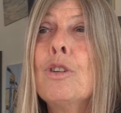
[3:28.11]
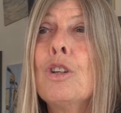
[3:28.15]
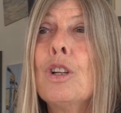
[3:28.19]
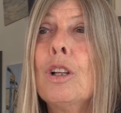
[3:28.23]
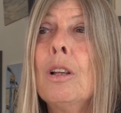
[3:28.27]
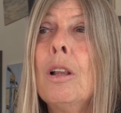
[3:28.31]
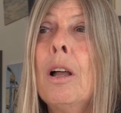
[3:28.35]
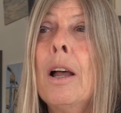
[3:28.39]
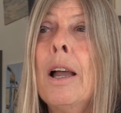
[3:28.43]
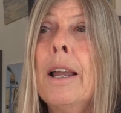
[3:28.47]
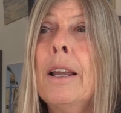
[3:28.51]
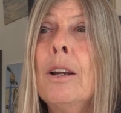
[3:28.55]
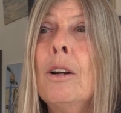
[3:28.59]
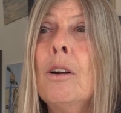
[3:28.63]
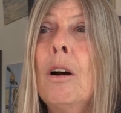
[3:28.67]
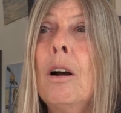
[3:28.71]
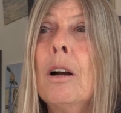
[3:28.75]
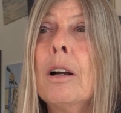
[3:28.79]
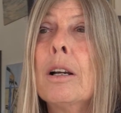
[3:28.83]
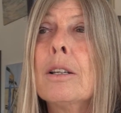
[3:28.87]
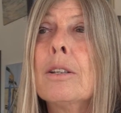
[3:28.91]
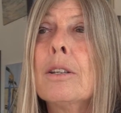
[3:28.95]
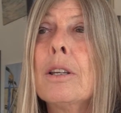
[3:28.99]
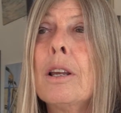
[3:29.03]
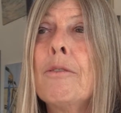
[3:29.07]
July and
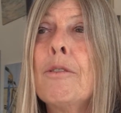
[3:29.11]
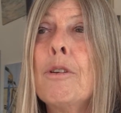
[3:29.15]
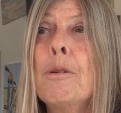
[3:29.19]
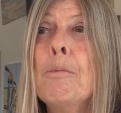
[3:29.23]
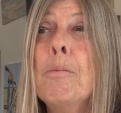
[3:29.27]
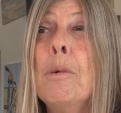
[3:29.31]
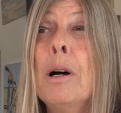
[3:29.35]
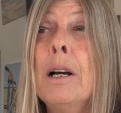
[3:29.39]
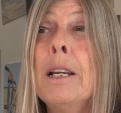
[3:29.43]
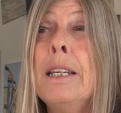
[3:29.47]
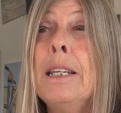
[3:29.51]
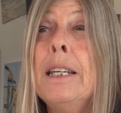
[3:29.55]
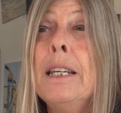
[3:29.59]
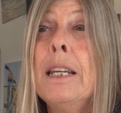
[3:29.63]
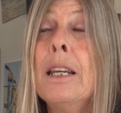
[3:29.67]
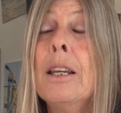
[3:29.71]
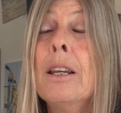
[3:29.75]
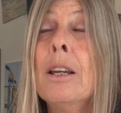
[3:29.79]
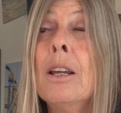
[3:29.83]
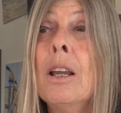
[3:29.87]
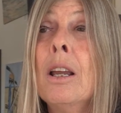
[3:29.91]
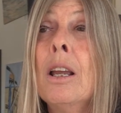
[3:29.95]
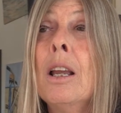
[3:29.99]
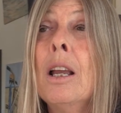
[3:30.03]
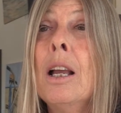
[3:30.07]
August every Monday.
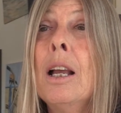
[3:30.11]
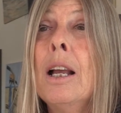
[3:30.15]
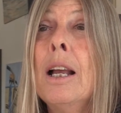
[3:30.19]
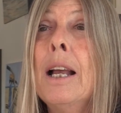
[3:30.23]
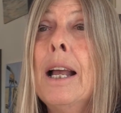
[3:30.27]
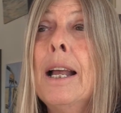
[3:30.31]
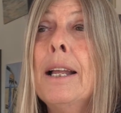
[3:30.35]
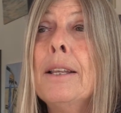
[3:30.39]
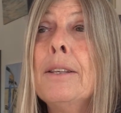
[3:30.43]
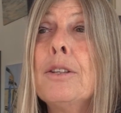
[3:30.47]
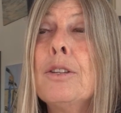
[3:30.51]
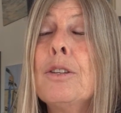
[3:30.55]
And